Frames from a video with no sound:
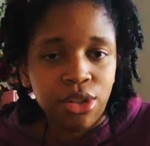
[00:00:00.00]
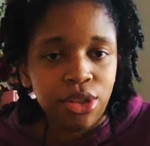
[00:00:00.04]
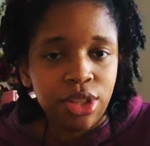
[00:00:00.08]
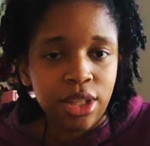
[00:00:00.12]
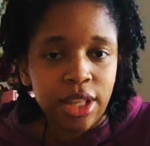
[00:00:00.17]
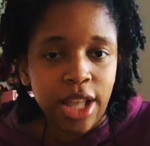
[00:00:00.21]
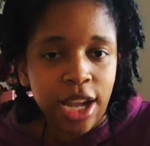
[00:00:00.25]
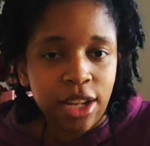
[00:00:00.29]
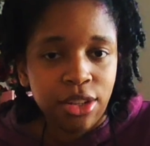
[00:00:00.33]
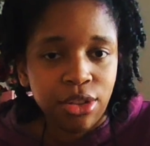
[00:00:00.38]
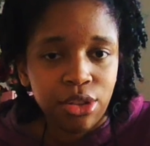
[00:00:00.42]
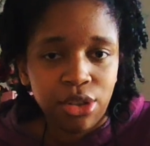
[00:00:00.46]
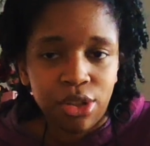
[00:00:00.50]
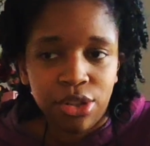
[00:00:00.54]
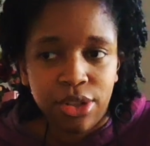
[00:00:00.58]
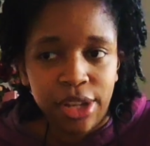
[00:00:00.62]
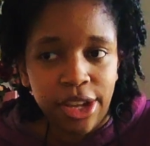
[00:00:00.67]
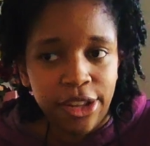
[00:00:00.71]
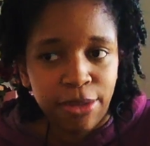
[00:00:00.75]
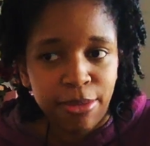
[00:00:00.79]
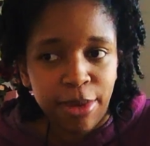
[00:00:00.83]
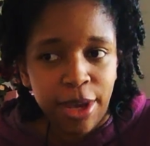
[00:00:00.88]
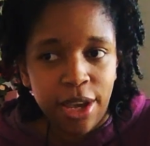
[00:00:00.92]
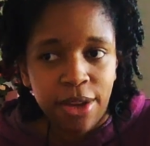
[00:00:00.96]
and actresses you
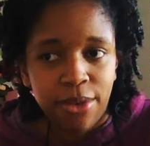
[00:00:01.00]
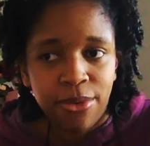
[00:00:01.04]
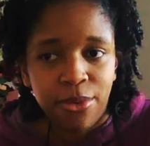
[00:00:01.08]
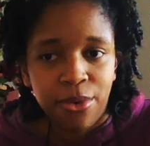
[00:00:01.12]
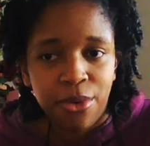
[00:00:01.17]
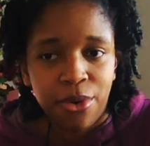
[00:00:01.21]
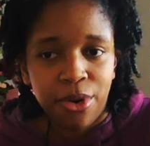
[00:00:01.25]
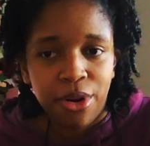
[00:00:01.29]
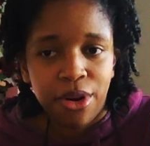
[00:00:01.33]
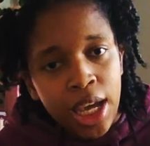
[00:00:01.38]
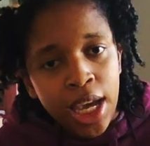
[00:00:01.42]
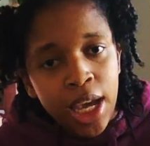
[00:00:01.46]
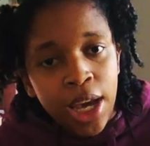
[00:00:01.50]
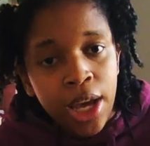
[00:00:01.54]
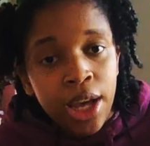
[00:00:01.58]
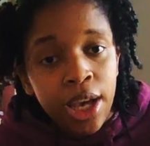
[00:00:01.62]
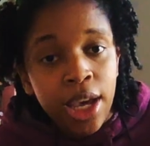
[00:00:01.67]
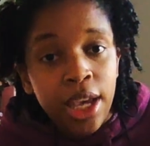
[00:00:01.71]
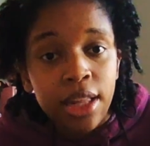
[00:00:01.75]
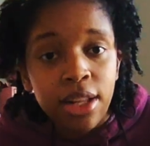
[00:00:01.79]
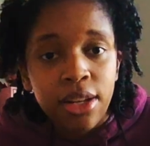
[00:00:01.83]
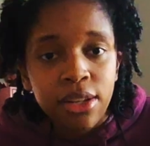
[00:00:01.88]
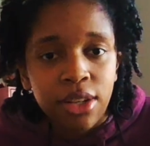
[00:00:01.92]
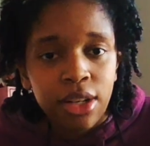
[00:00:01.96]
have to pay for,
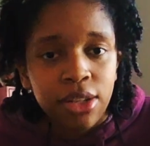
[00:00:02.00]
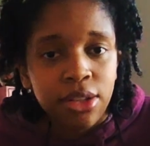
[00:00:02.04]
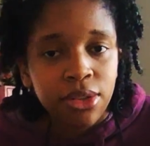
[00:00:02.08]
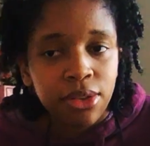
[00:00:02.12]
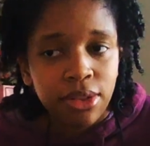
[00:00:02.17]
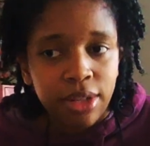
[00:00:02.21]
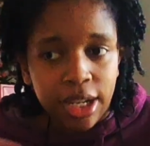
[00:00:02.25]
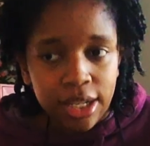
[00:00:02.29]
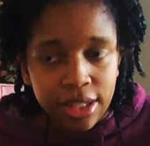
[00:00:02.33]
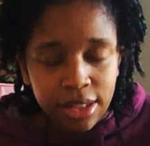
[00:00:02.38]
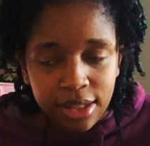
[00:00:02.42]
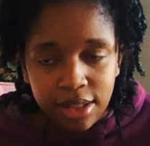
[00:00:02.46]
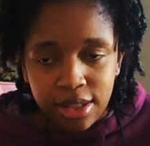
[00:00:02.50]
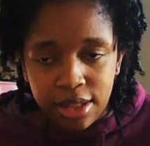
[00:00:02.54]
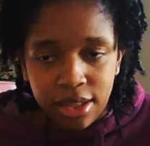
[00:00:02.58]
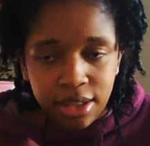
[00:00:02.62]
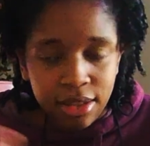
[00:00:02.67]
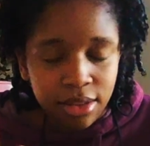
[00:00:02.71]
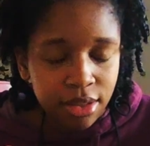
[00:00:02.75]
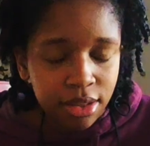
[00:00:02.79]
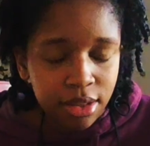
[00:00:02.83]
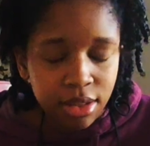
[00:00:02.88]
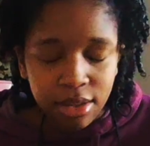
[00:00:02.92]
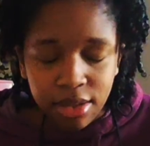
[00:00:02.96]
and there's also
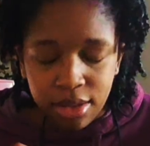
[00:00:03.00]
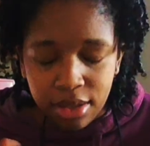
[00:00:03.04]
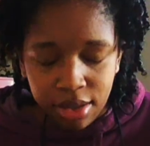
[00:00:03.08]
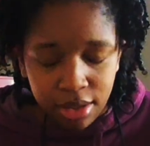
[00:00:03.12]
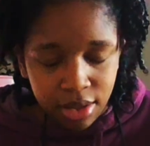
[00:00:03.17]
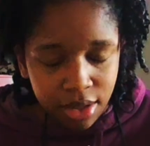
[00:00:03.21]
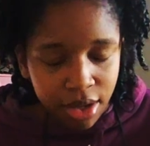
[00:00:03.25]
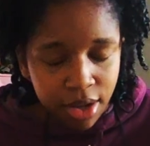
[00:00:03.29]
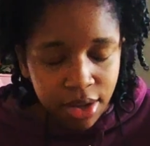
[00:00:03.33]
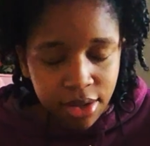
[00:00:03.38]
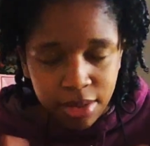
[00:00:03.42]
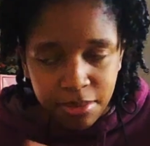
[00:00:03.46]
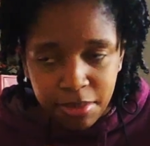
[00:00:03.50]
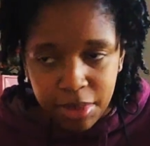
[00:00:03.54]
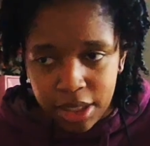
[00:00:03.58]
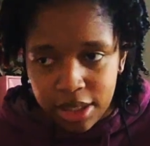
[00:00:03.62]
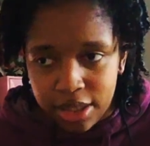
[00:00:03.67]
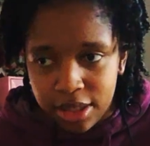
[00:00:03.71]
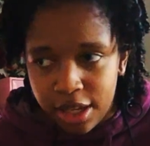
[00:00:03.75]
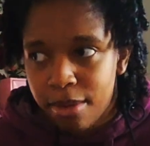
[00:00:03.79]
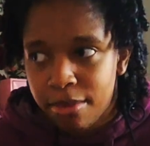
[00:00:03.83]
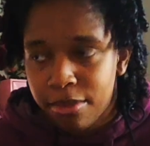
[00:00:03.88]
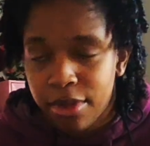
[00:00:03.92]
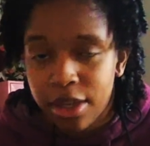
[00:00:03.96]
licensings, all the big
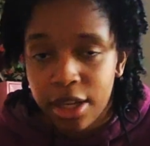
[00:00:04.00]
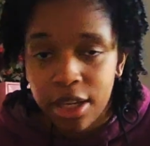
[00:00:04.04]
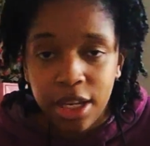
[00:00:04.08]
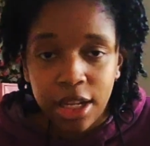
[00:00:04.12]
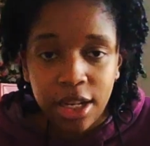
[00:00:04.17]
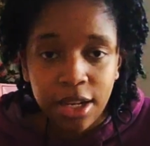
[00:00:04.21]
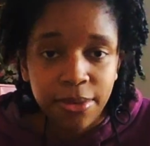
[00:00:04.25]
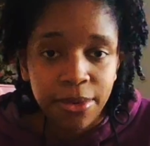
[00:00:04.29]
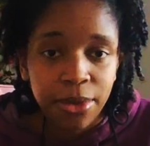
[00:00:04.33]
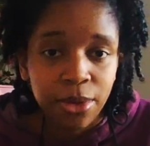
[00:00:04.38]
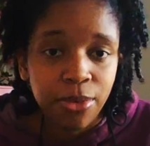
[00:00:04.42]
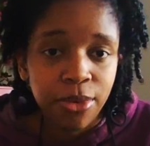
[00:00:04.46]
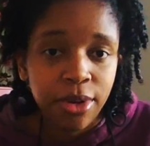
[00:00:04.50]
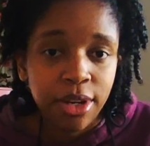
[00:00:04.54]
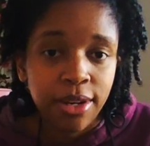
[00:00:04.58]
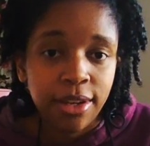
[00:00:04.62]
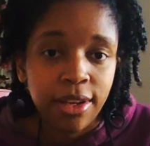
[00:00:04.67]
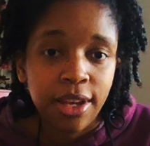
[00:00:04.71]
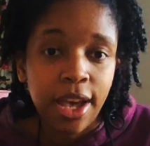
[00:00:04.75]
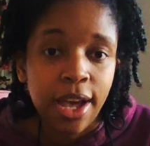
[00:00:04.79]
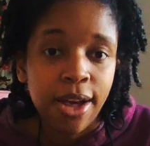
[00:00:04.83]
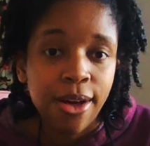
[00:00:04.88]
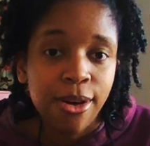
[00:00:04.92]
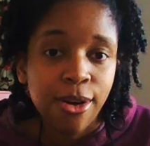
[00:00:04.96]
stuff. Again, if you want to
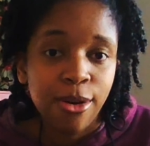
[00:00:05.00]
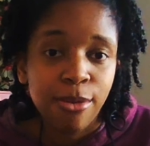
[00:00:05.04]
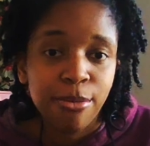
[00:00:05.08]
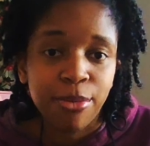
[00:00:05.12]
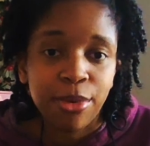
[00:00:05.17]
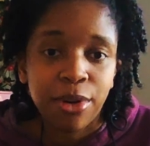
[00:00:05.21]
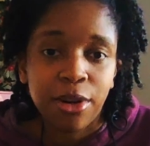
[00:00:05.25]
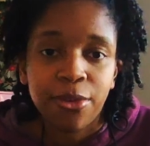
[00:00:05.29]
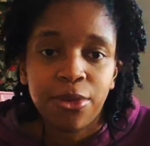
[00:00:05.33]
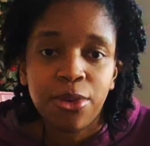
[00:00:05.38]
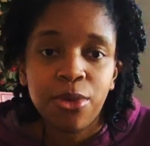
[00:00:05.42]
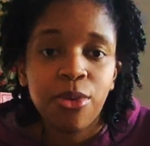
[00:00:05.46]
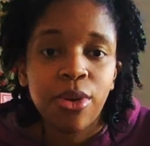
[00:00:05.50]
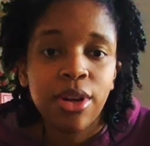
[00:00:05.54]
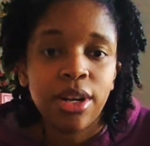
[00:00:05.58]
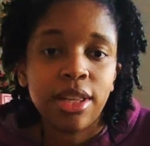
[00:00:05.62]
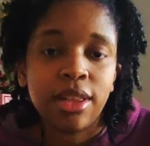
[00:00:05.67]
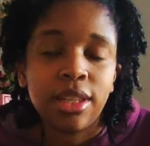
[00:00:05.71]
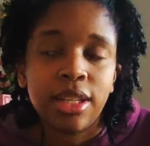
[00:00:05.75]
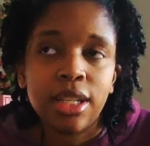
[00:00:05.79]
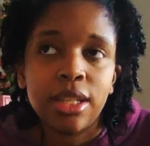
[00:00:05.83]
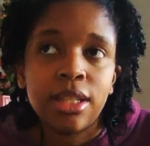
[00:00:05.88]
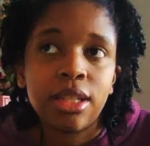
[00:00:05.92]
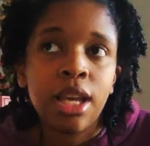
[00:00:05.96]
help, or if you want to at
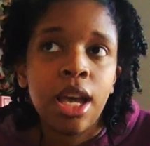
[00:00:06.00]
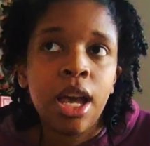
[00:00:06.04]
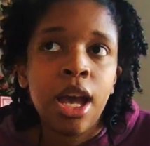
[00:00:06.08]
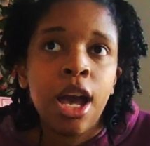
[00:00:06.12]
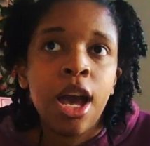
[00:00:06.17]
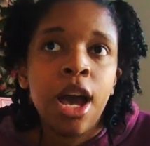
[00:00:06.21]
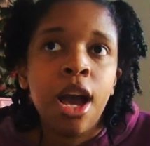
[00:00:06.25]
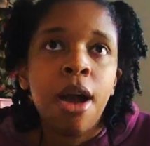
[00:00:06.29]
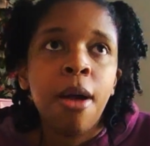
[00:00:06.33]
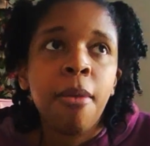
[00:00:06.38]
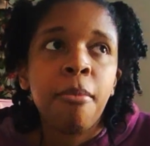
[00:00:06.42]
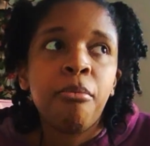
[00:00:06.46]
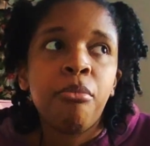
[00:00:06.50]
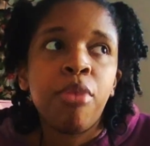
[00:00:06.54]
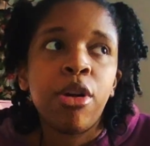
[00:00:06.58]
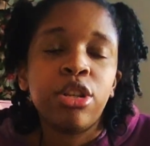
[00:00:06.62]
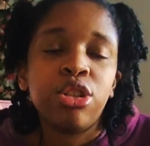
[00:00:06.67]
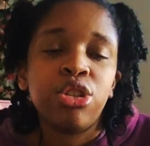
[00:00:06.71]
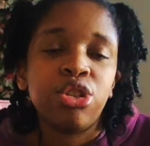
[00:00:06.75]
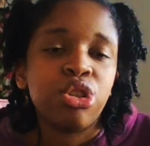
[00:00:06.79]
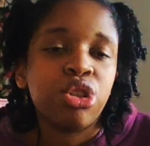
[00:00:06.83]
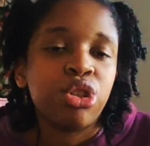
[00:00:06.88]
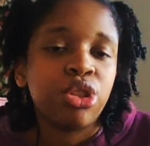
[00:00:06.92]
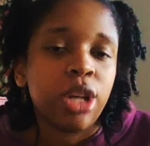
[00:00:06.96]
least
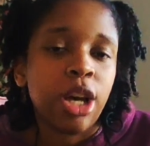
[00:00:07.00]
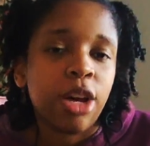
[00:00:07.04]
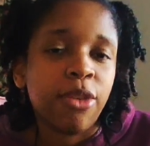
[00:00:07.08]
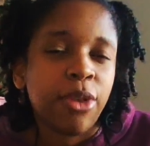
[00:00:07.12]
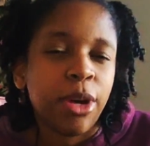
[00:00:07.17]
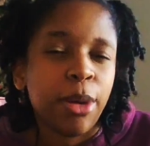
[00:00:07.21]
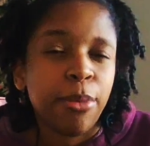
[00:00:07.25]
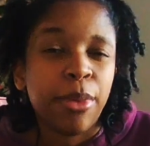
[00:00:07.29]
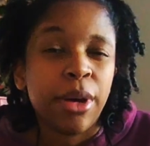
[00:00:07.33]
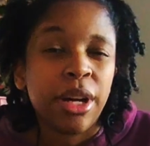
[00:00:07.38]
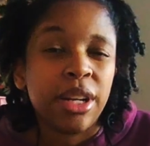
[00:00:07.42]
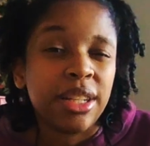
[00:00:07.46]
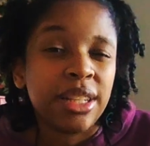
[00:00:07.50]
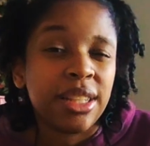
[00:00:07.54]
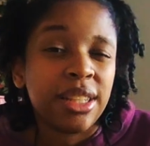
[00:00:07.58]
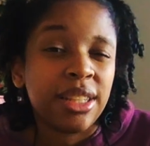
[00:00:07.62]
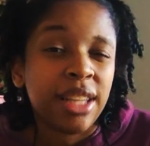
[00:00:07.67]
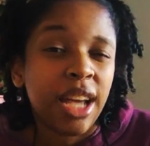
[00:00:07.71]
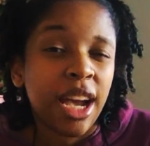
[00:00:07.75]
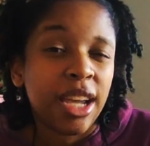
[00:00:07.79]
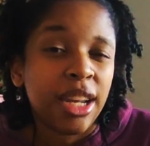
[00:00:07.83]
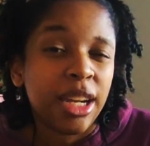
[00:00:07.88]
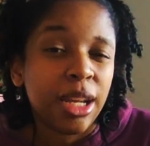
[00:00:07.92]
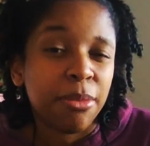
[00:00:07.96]
put yourself up on the
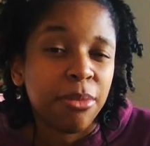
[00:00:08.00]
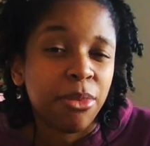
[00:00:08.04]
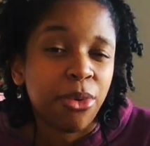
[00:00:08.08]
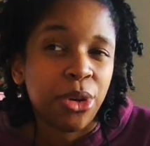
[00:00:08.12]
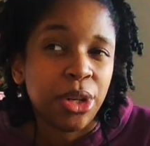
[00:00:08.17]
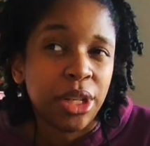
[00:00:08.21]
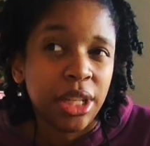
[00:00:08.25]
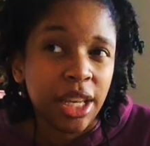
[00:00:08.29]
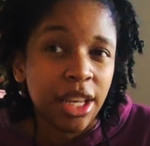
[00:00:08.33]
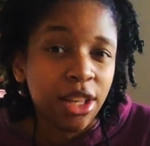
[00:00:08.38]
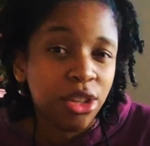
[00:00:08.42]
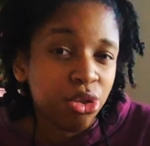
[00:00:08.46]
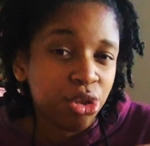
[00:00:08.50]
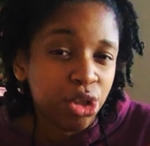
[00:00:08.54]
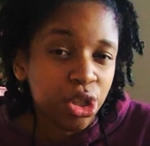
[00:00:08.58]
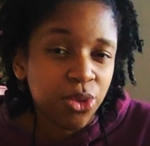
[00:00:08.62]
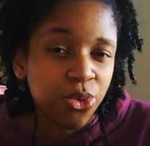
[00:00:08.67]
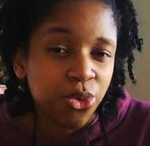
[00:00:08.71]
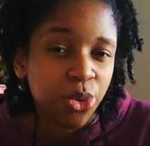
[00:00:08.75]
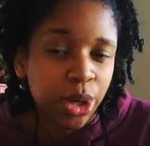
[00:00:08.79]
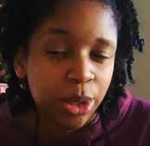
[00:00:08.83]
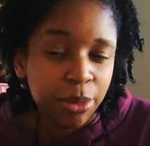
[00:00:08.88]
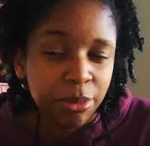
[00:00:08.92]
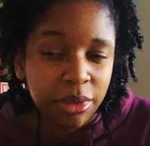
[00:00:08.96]
sign up or the interest
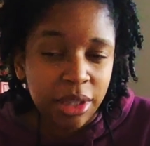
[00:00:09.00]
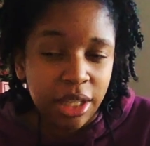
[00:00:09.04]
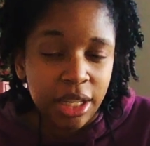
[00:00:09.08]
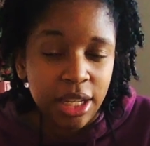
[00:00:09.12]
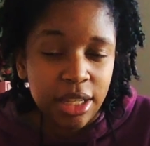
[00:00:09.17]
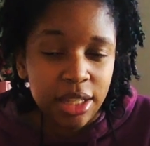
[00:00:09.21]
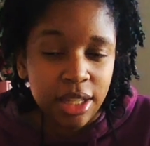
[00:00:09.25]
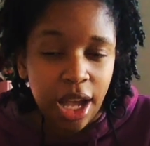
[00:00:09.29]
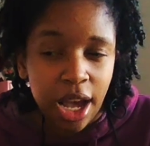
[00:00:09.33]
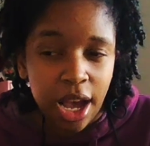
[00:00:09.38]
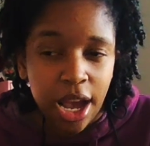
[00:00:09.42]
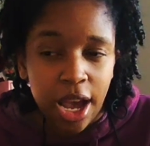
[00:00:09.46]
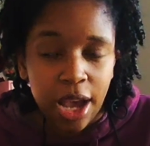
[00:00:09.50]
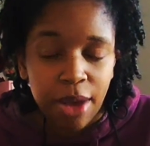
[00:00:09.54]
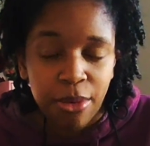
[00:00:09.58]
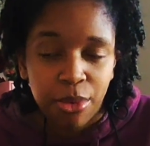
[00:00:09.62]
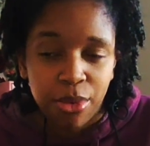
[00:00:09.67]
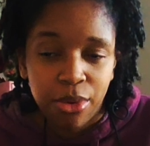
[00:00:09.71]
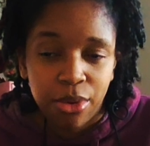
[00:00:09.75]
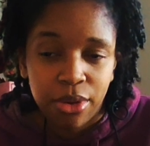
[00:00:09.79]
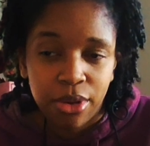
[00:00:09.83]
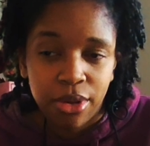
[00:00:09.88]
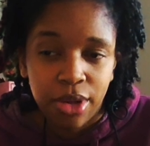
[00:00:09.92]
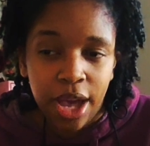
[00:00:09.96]
form list, I
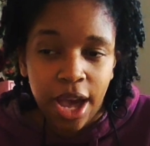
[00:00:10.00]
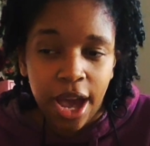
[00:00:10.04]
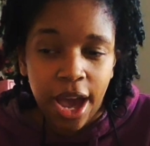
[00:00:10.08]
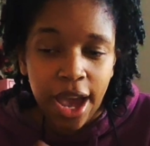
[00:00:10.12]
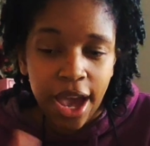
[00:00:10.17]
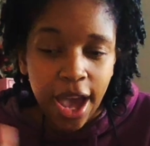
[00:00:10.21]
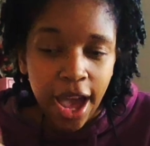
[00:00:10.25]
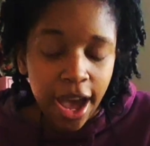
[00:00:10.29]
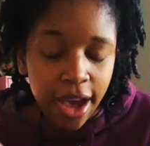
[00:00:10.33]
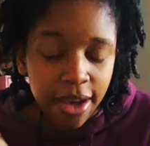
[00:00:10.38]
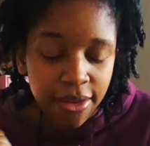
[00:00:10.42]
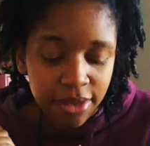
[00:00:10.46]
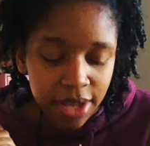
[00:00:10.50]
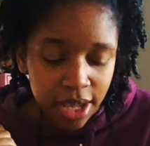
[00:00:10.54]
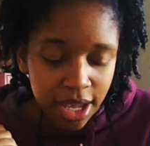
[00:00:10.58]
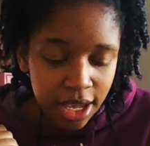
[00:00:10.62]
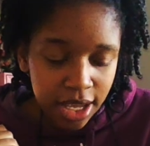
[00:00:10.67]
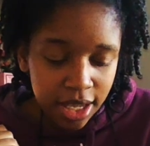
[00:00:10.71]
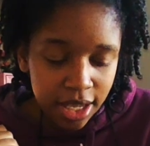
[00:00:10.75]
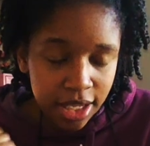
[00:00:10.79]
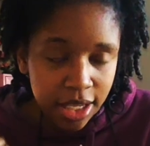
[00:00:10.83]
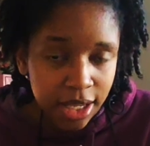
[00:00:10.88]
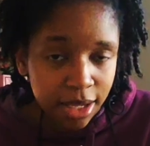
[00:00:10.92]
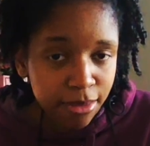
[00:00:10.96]
have
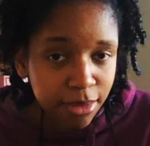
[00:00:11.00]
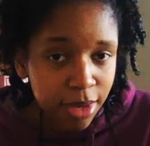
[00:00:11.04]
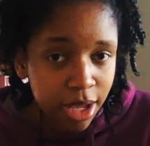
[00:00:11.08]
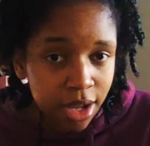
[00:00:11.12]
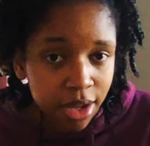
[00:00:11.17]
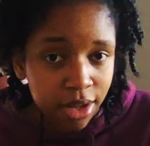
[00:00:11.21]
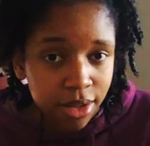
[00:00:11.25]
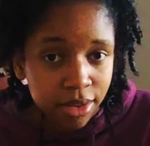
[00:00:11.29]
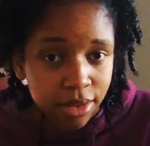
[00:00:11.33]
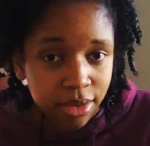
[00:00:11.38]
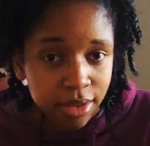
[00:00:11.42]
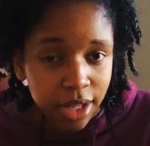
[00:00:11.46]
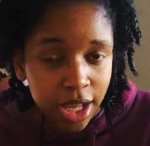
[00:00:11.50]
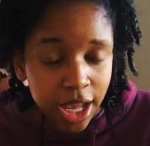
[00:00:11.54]
a email.